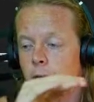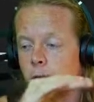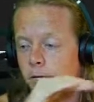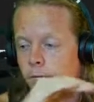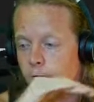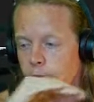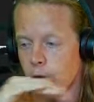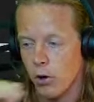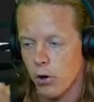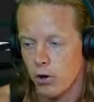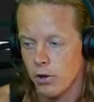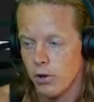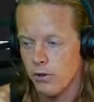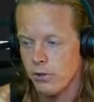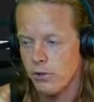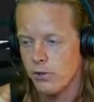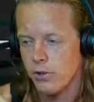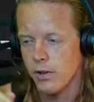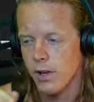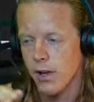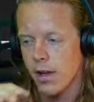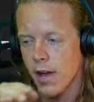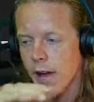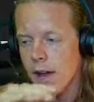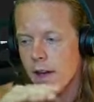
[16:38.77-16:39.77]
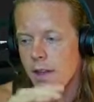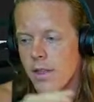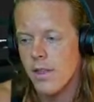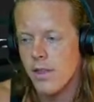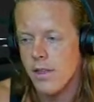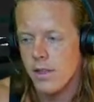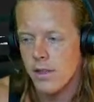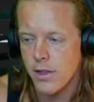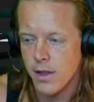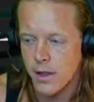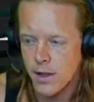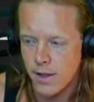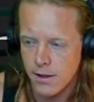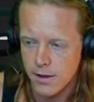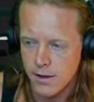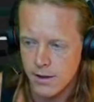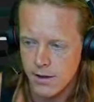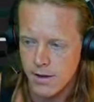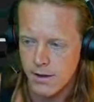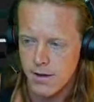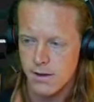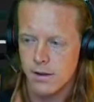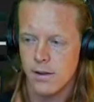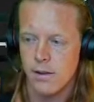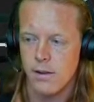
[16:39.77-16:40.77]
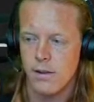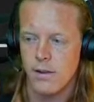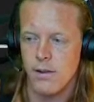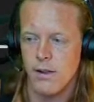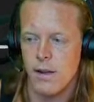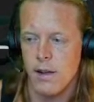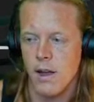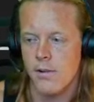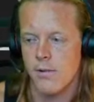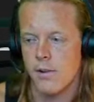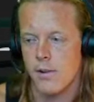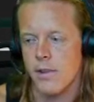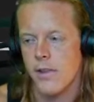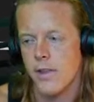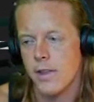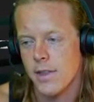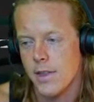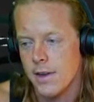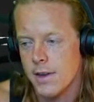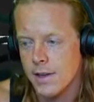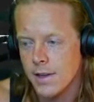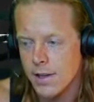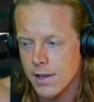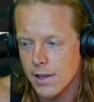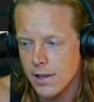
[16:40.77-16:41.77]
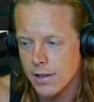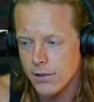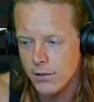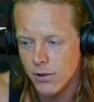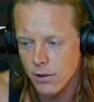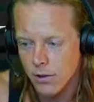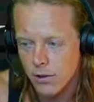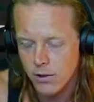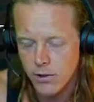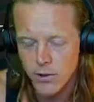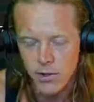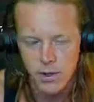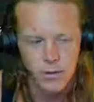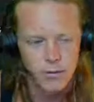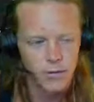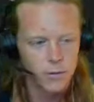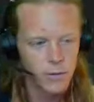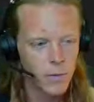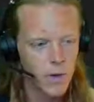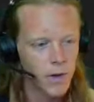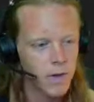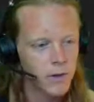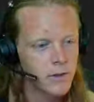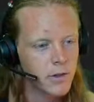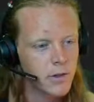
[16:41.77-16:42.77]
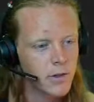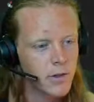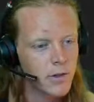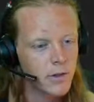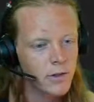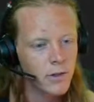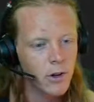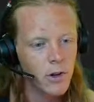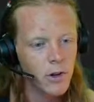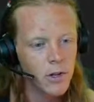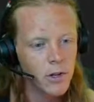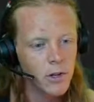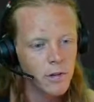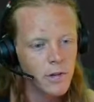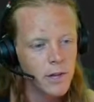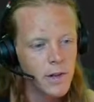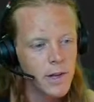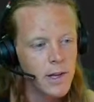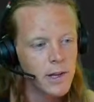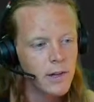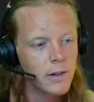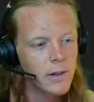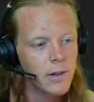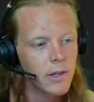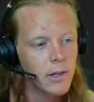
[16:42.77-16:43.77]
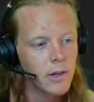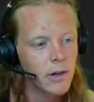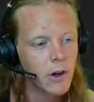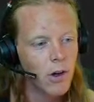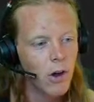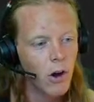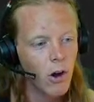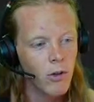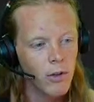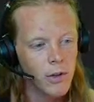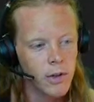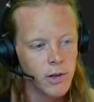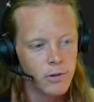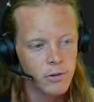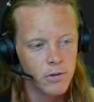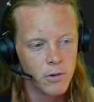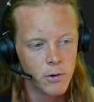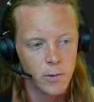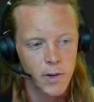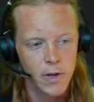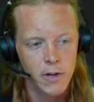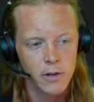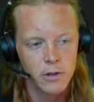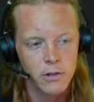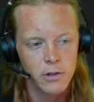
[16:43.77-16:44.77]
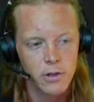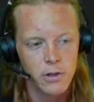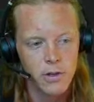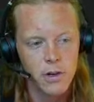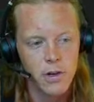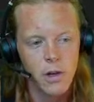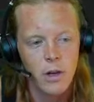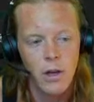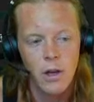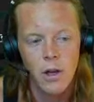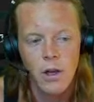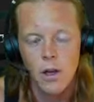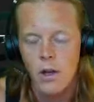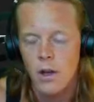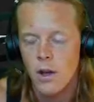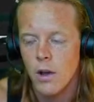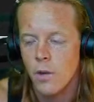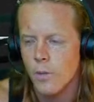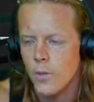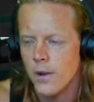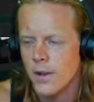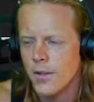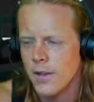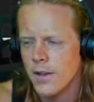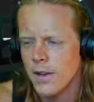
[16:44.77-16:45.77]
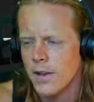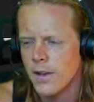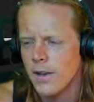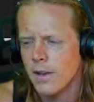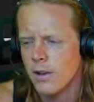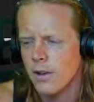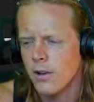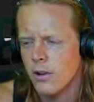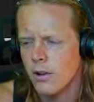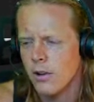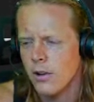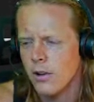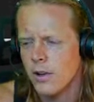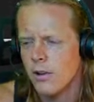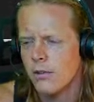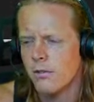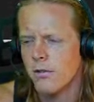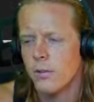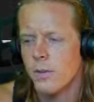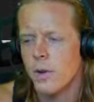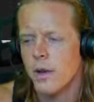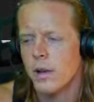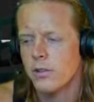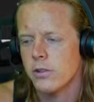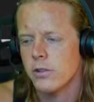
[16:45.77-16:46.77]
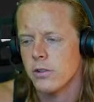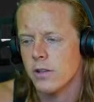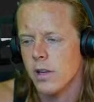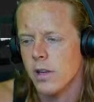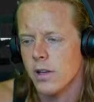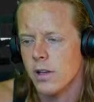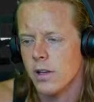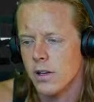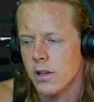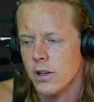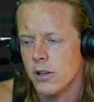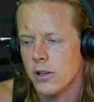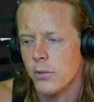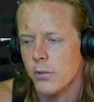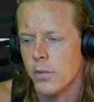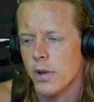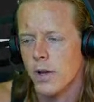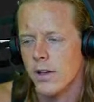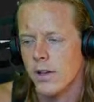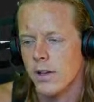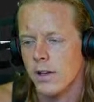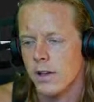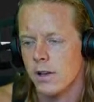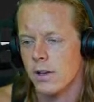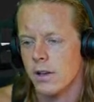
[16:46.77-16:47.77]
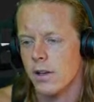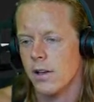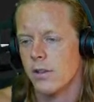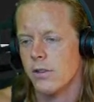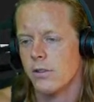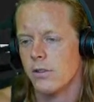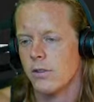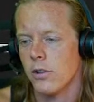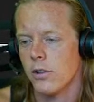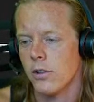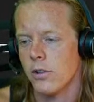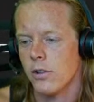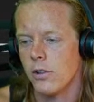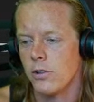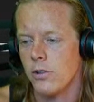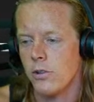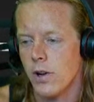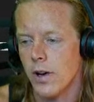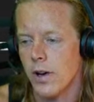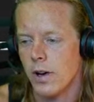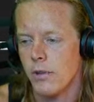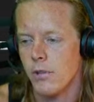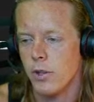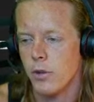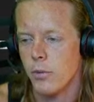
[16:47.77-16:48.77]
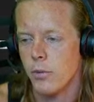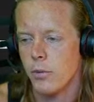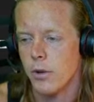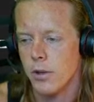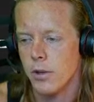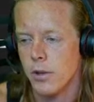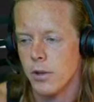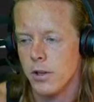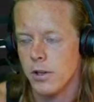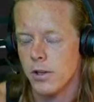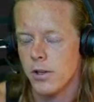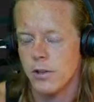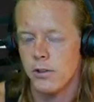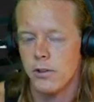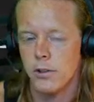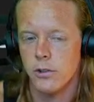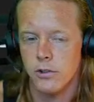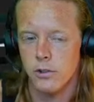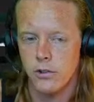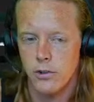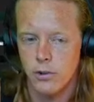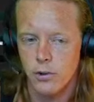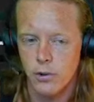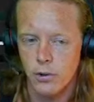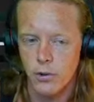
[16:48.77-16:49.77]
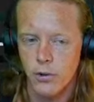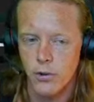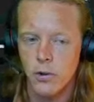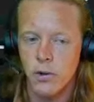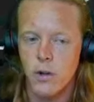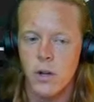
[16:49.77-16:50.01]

first, and then everything that needs all the information, because all of these need all the information, but they need all the information kind of independently. So you have the ability to do